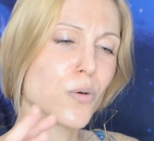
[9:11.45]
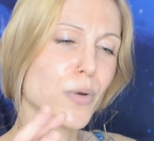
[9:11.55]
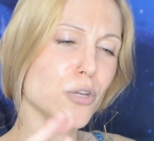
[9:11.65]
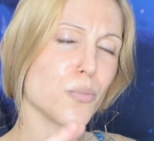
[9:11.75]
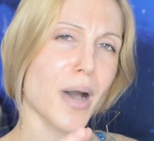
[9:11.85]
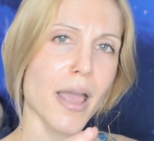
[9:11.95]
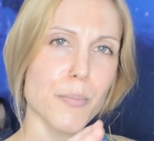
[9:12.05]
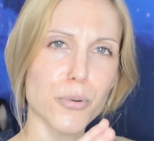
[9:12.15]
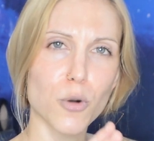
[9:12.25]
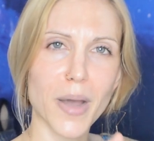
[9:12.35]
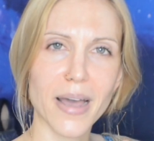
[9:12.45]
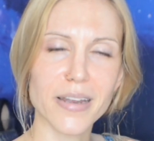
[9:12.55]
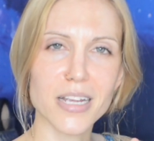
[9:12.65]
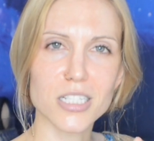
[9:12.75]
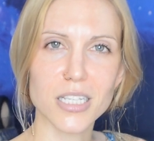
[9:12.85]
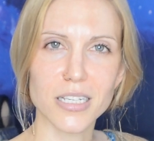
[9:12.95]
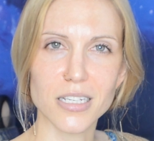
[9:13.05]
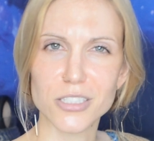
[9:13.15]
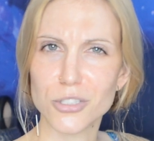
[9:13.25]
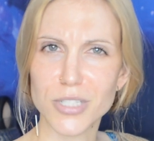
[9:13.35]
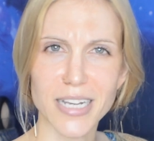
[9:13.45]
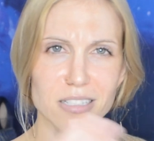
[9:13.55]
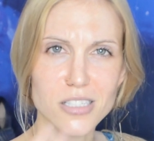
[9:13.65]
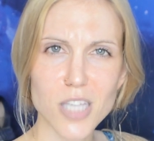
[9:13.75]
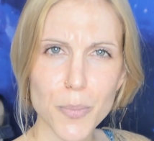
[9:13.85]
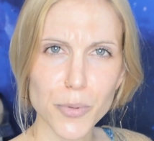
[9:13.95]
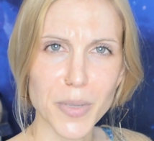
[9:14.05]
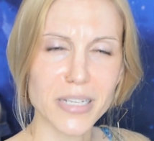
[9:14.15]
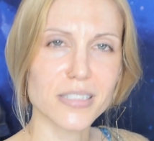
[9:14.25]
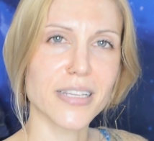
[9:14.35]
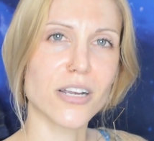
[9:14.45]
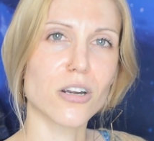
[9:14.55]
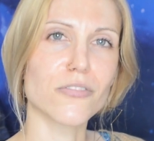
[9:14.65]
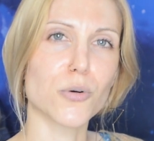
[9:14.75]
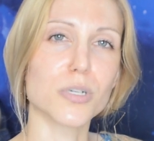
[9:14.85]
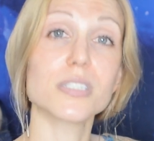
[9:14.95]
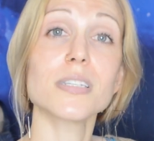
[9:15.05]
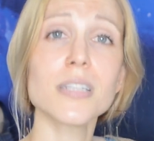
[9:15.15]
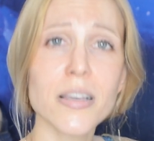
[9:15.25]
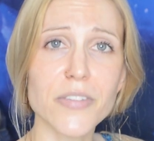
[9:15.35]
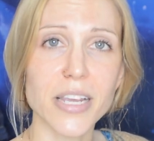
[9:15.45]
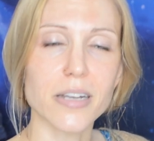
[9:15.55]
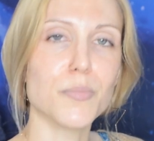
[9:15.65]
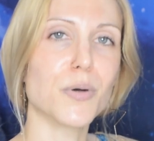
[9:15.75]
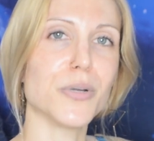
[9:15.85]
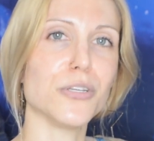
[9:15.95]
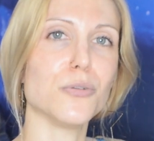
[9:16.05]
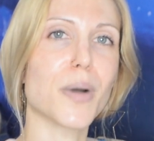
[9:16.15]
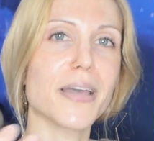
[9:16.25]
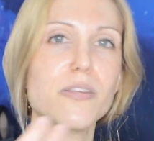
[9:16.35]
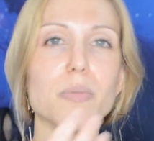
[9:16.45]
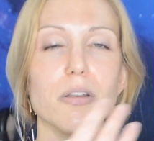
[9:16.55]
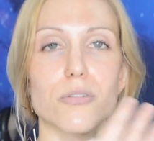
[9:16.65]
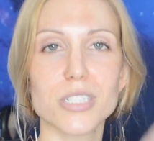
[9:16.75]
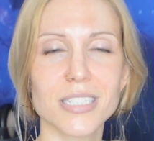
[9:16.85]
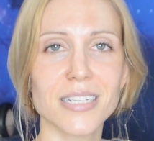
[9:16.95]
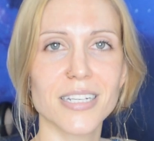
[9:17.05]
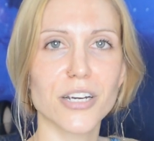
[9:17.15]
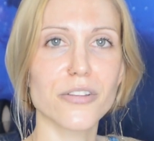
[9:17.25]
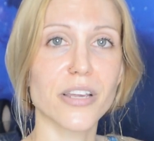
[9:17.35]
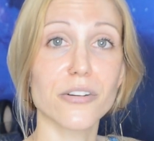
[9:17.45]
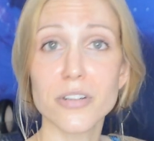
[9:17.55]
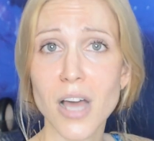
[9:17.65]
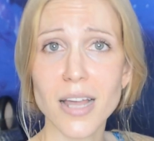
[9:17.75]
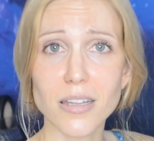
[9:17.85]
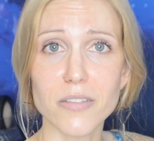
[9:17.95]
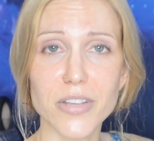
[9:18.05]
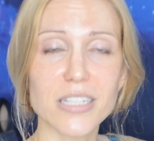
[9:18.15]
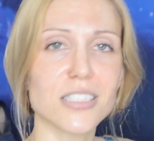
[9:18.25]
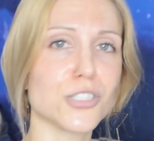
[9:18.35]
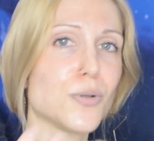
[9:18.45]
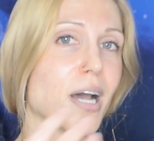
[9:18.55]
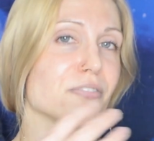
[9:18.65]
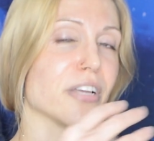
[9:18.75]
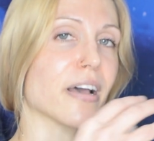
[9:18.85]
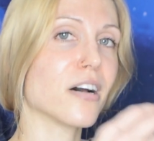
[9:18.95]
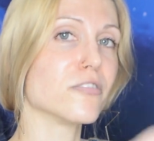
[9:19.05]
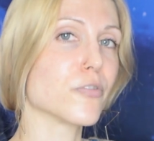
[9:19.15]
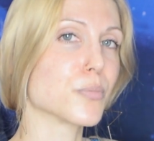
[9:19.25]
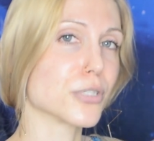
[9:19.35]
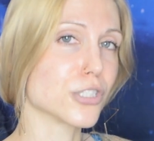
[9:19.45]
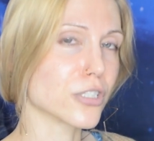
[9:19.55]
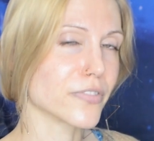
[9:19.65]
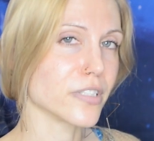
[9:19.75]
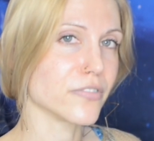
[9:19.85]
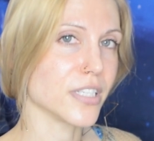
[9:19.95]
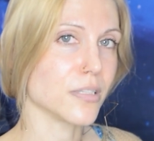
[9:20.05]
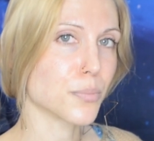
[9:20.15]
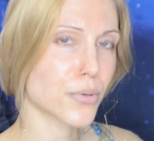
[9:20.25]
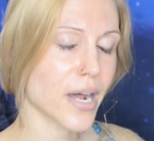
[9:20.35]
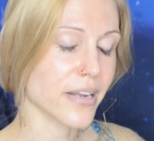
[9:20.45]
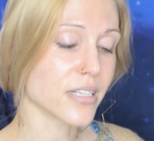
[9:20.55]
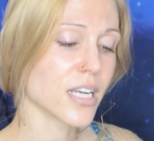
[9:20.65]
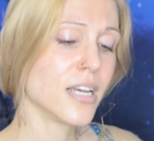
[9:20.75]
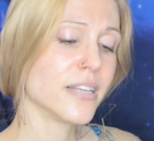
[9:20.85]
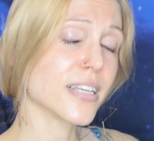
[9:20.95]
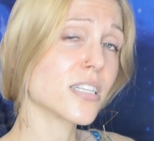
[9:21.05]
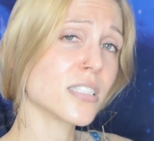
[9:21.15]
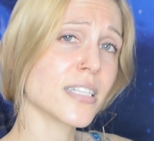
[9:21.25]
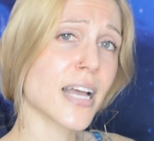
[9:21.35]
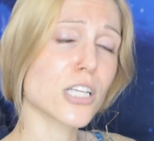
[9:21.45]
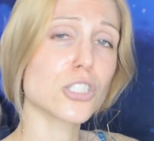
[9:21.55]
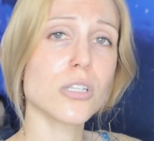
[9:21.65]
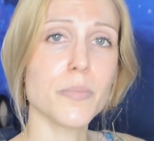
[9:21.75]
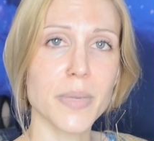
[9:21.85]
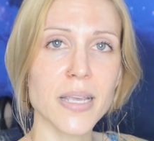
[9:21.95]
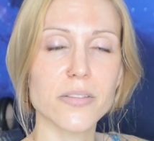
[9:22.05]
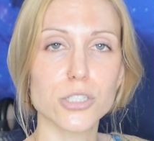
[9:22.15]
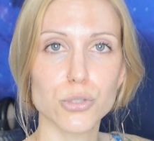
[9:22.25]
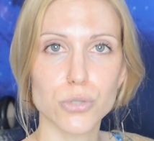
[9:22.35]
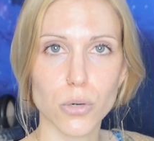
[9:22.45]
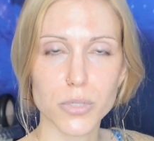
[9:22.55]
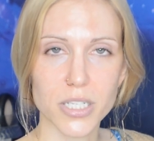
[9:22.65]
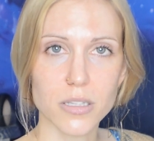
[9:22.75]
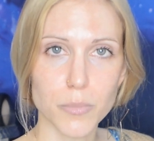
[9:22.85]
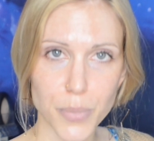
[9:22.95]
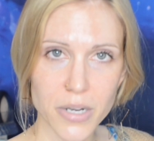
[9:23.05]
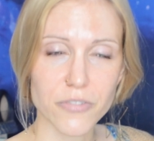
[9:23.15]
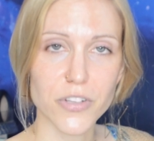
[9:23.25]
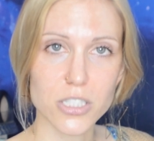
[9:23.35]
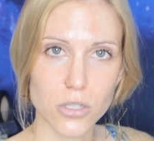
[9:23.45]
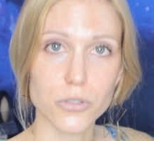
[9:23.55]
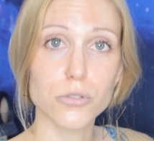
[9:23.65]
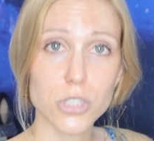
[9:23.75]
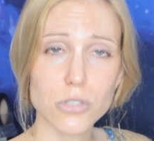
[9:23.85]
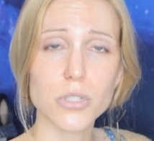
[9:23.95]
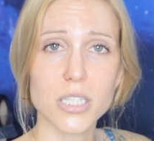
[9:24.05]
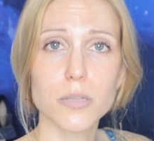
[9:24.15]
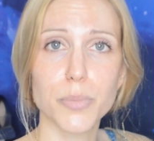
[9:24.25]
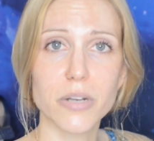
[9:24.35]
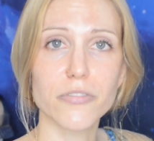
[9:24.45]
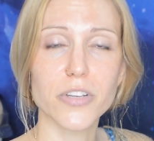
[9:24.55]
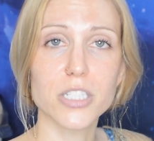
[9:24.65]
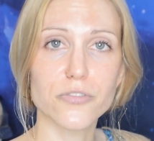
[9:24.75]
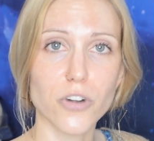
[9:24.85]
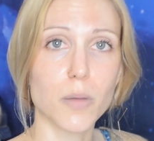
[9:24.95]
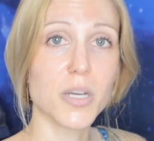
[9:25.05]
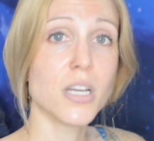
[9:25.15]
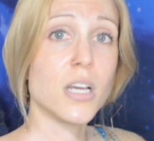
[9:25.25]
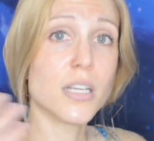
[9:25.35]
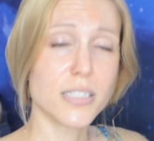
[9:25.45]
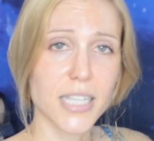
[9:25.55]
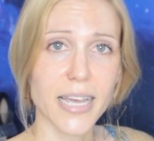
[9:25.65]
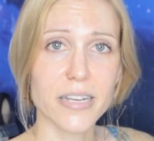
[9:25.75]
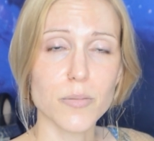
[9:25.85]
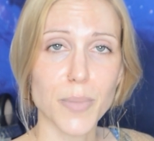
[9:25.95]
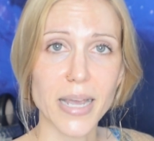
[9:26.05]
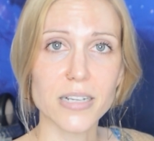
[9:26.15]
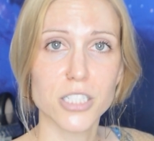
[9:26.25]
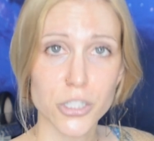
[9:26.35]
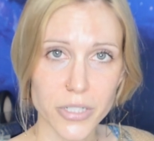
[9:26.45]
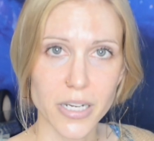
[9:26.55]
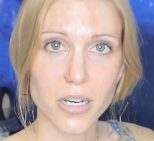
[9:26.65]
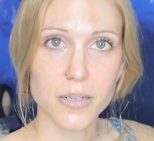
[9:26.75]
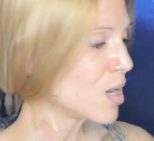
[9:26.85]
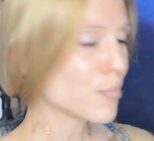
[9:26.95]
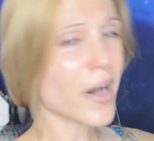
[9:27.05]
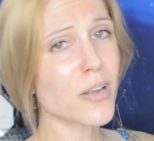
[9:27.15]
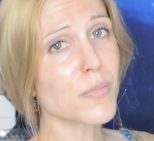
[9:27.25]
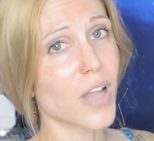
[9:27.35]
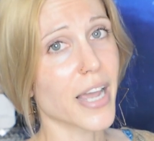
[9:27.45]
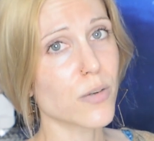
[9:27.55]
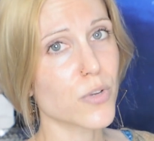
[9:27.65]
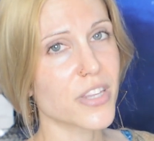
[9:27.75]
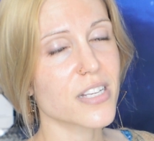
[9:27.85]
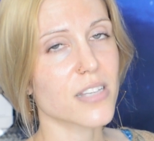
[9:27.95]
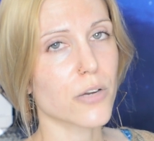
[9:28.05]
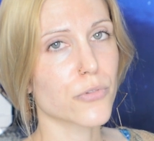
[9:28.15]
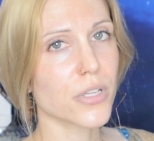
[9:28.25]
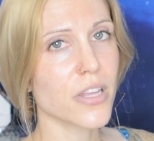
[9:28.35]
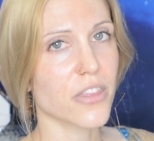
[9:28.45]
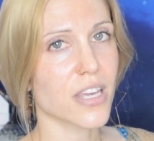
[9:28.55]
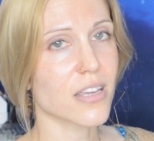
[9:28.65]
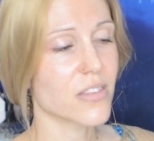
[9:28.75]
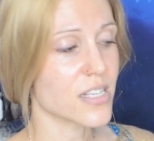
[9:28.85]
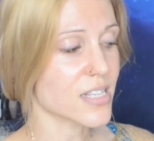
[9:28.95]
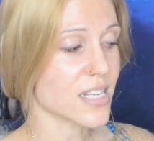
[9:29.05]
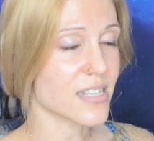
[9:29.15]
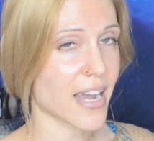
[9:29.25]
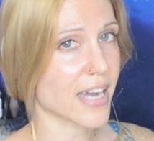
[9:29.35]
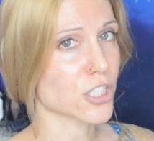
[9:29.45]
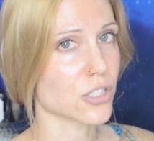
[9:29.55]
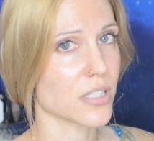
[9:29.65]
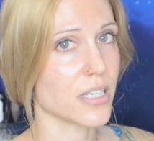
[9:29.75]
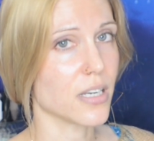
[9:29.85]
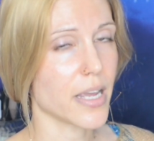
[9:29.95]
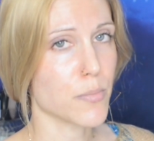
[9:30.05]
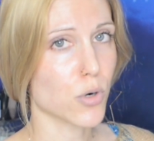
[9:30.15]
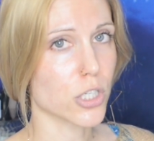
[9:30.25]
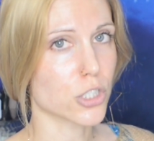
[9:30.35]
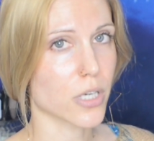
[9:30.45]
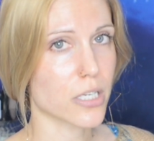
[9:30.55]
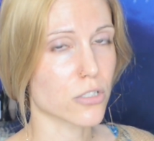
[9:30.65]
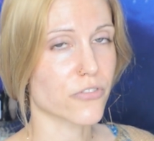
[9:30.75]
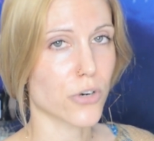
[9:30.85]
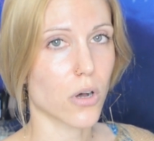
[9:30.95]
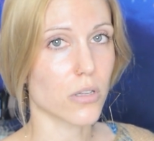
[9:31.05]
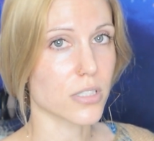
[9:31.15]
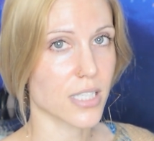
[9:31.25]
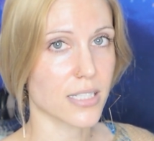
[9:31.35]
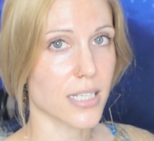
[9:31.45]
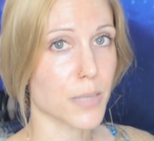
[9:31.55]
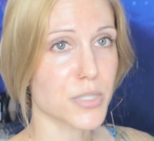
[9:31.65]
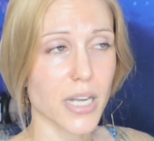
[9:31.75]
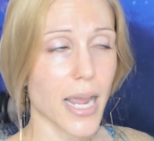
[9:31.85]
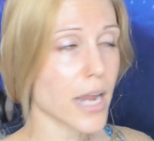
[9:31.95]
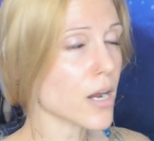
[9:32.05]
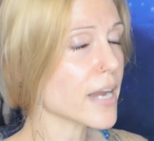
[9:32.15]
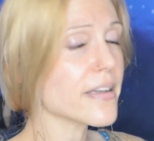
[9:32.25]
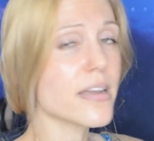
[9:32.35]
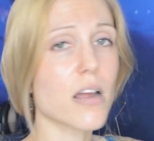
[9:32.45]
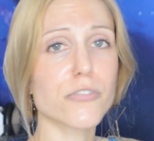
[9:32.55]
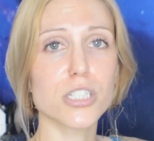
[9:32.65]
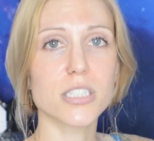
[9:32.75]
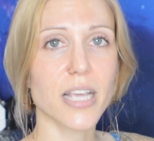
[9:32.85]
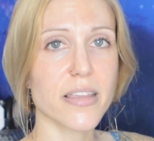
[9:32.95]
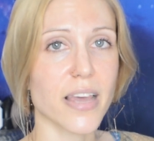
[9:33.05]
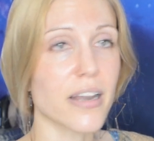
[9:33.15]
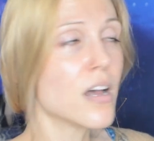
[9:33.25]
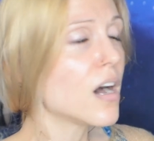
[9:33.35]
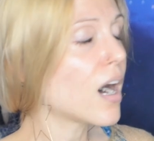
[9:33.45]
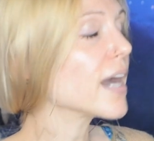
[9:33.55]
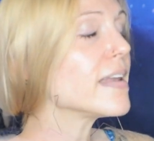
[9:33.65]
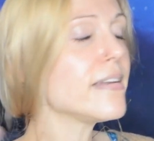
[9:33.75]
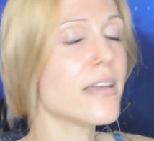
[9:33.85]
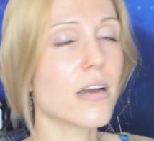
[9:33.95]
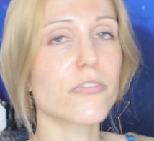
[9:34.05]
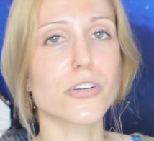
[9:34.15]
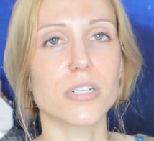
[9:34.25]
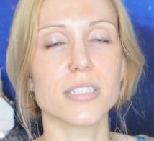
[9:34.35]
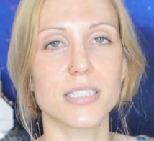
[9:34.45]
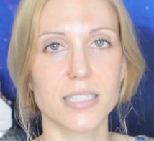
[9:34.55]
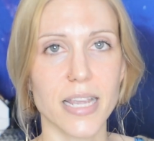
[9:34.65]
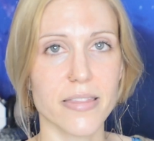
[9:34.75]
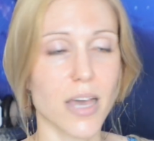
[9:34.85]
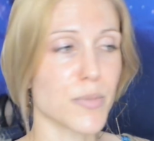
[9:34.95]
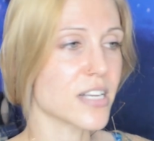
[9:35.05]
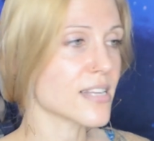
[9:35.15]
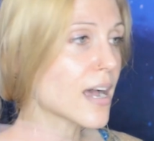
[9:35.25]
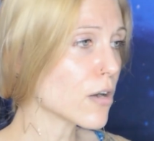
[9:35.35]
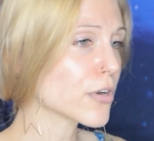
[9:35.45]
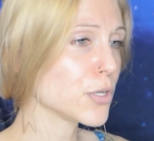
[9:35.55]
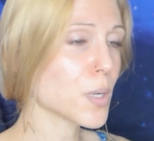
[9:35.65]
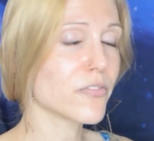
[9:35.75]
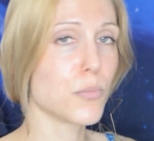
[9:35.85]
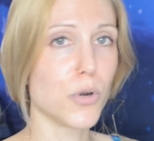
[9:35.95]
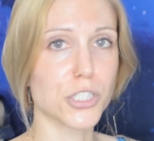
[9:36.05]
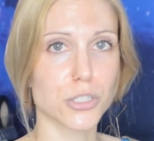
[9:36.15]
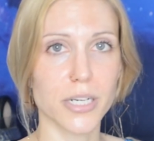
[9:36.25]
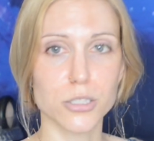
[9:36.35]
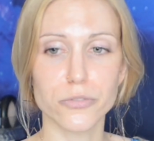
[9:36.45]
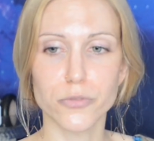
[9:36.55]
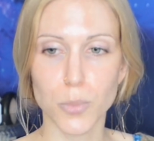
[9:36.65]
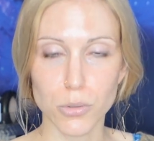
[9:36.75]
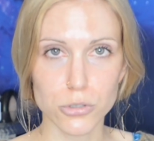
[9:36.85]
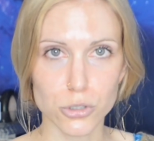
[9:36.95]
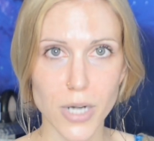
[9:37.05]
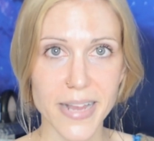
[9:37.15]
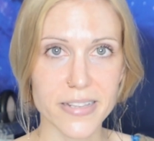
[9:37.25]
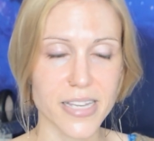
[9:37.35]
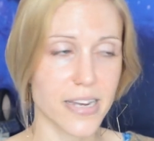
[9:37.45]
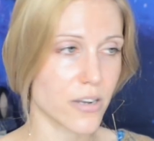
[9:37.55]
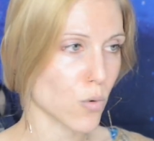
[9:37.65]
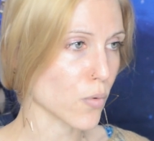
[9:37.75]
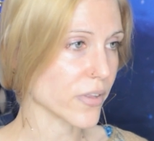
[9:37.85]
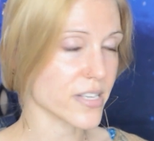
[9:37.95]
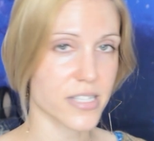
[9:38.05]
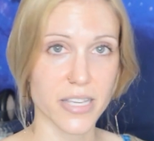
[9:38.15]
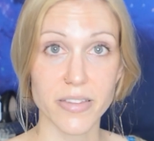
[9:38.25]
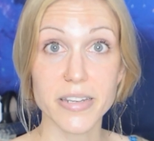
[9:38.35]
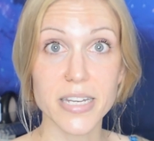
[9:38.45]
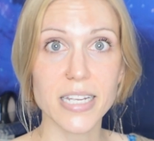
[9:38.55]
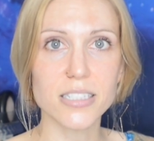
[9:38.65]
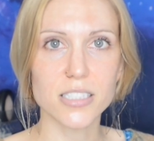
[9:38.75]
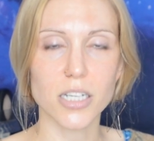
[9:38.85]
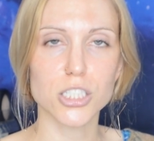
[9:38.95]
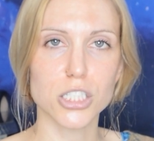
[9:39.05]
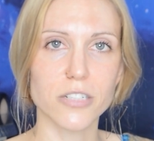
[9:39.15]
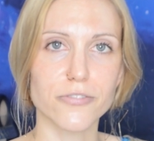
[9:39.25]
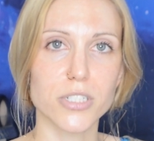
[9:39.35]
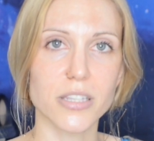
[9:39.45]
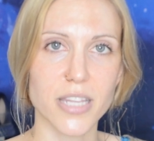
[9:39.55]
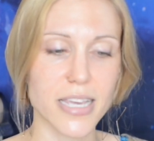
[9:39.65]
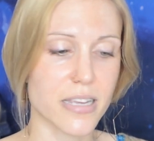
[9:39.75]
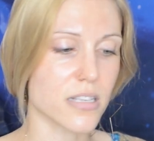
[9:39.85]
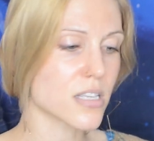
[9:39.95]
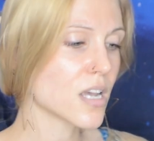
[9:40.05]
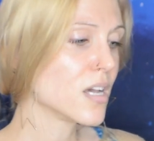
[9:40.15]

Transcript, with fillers: when you buy probiotics uh, to take as a supplement, they are, of course, living. But when you buy them in your skincare, they are not living since you have to have preservatives in the product. That doesn't actually mean that you don't get the benefits, though. You still get the benefits from dead bacteria. Bottom line with this, I really think this is actually a moisturizer for all skin types. And I, I, I never say that. I never say that because how can you have a moisturizer for both dry skin and oily skin? They need such different different things.